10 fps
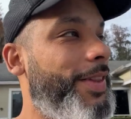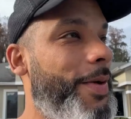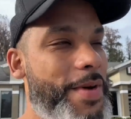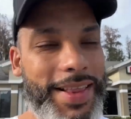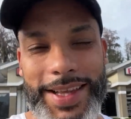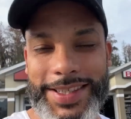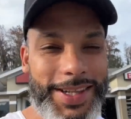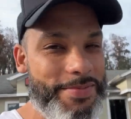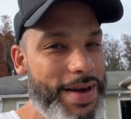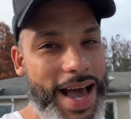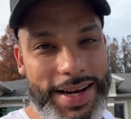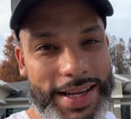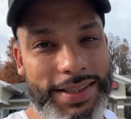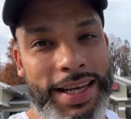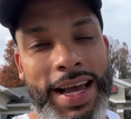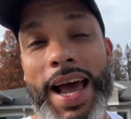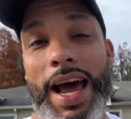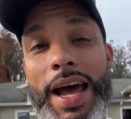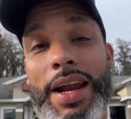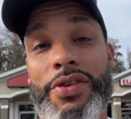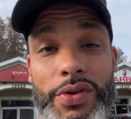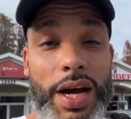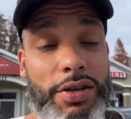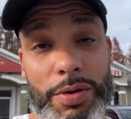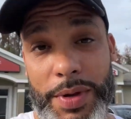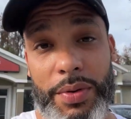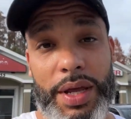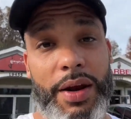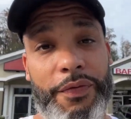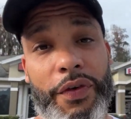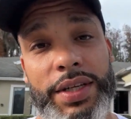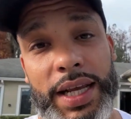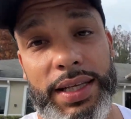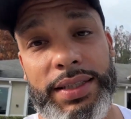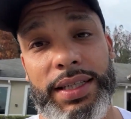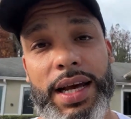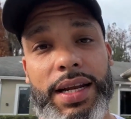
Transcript: the method to the madness, and you guys are gonna be able to get a first-hand seat at